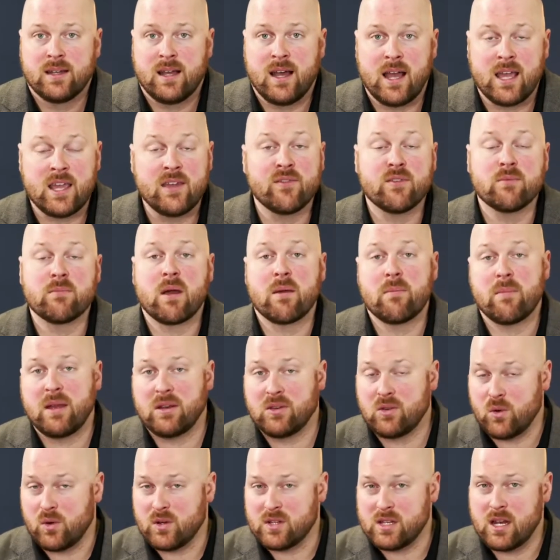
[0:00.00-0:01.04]
Even my
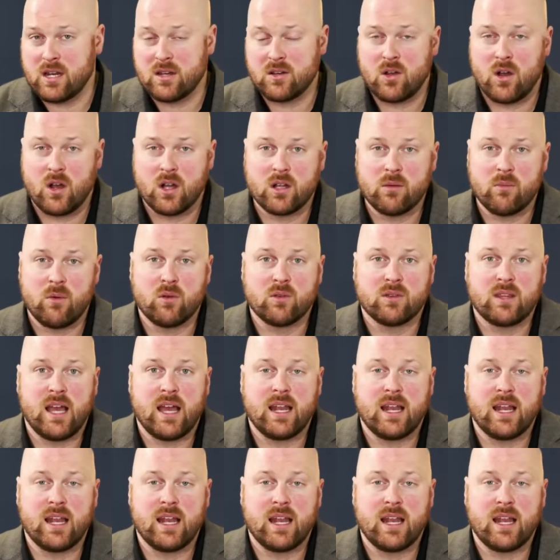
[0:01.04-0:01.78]
mentors, I didn't talk about that.